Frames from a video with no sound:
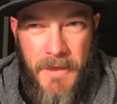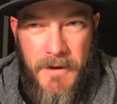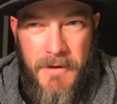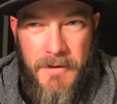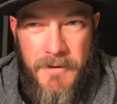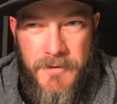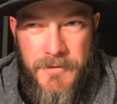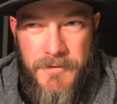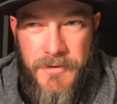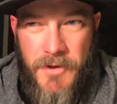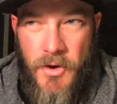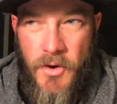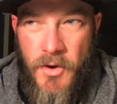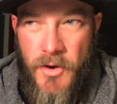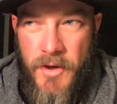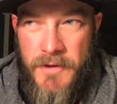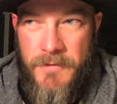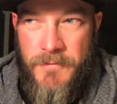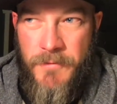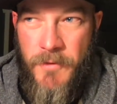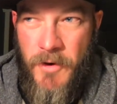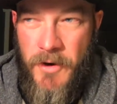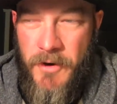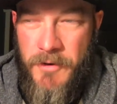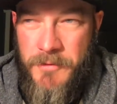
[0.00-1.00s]
So
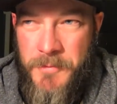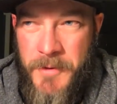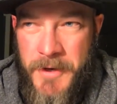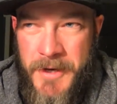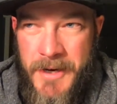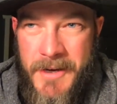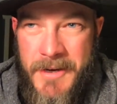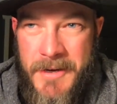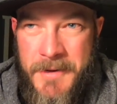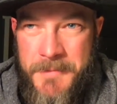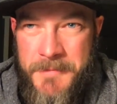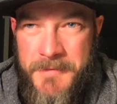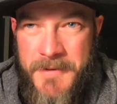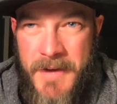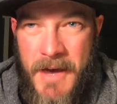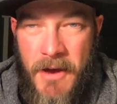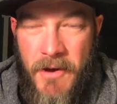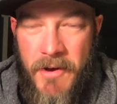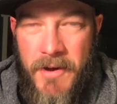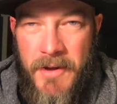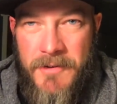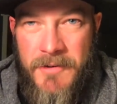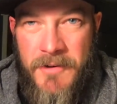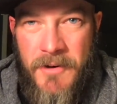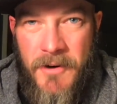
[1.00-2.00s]
as far as when it comes
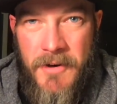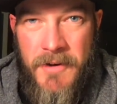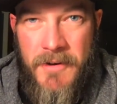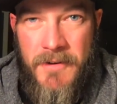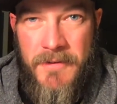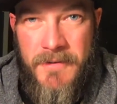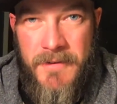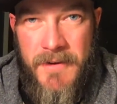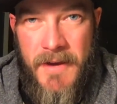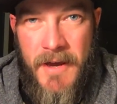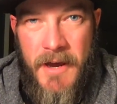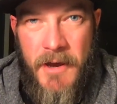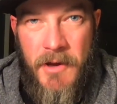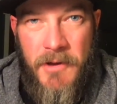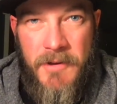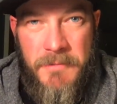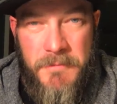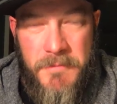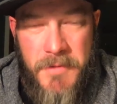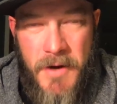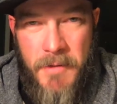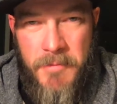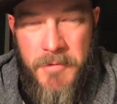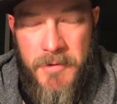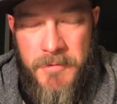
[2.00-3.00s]
out, it's hard to say.
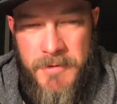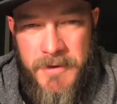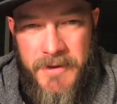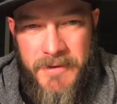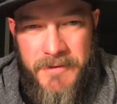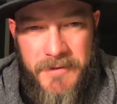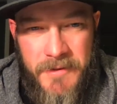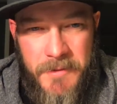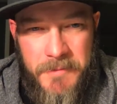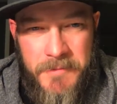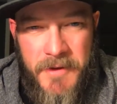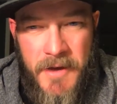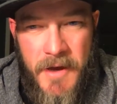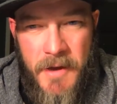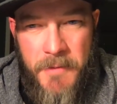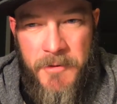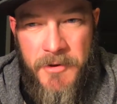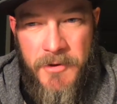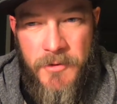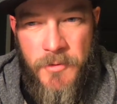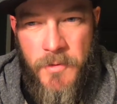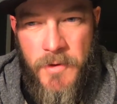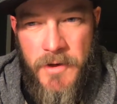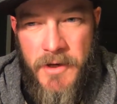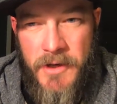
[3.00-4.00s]
Probably sometime
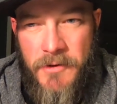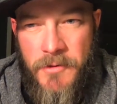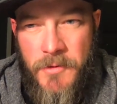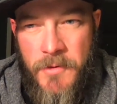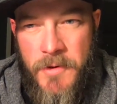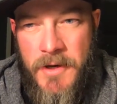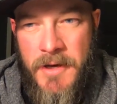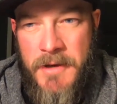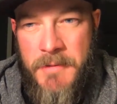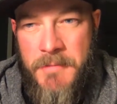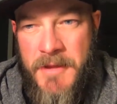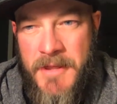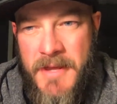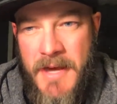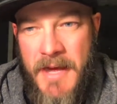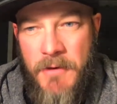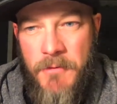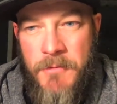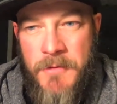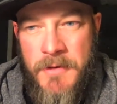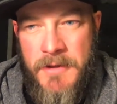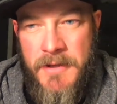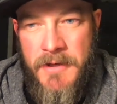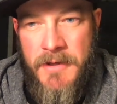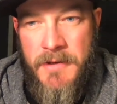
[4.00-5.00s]
in 2020, but that
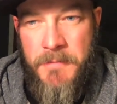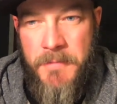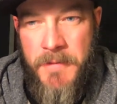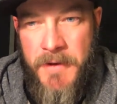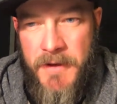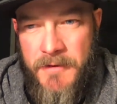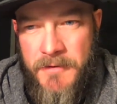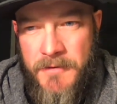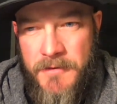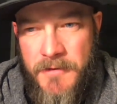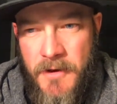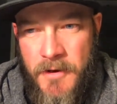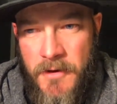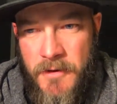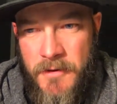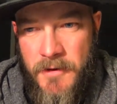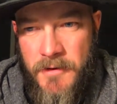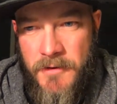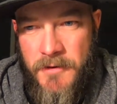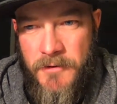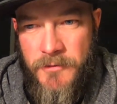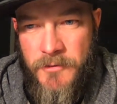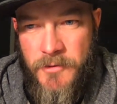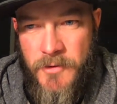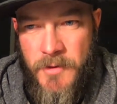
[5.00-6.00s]
really depends on the
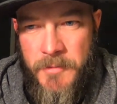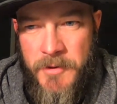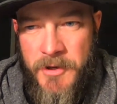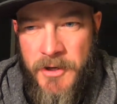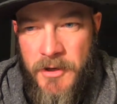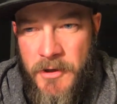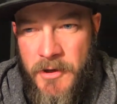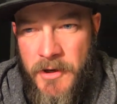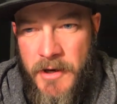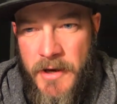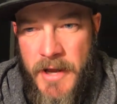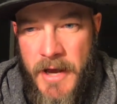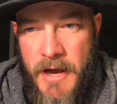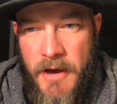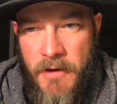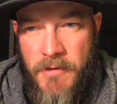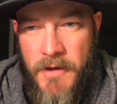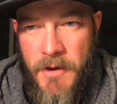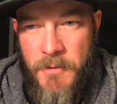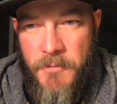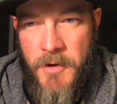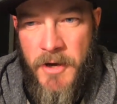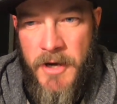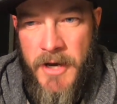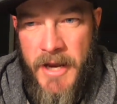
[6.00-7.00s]
distributor and how
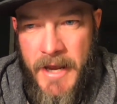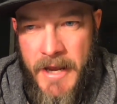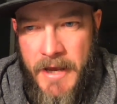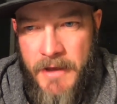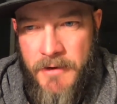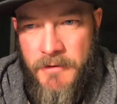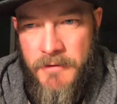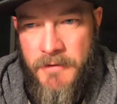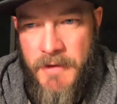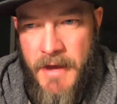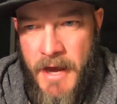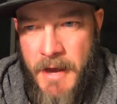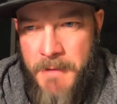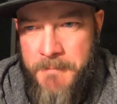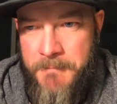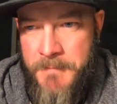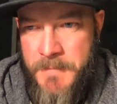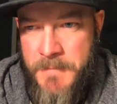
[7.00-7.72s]
they want to handle that.